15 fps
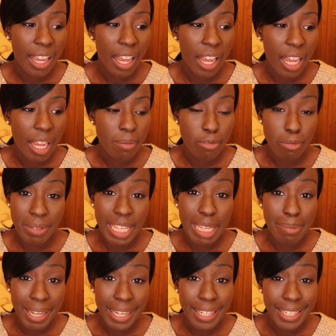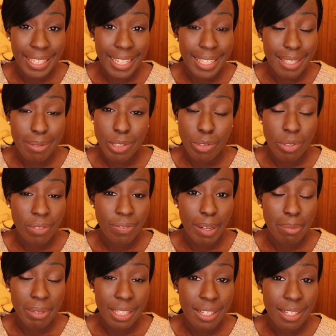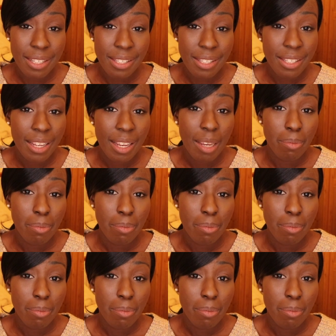from eBay in the end, which was fabulous,